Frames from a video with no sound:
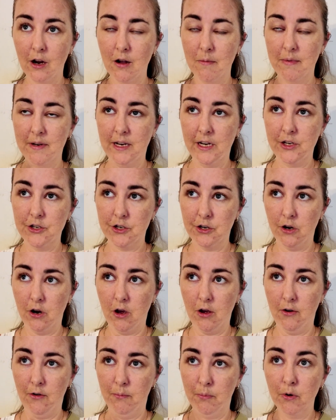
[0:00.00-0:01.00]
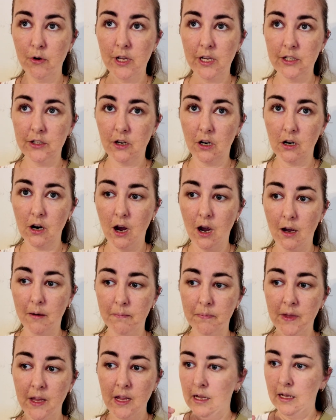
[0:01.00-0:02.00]
accommodation on
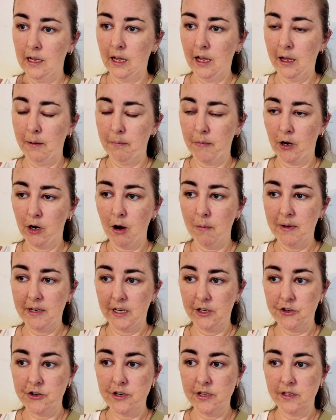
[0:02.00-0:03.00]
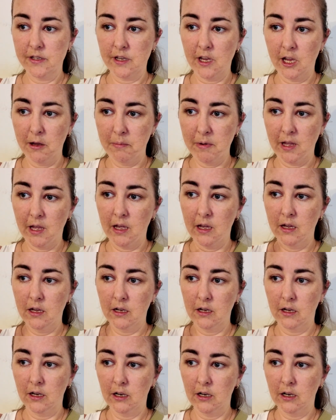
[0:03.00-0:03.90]
booking.com, accommodation in Serbia,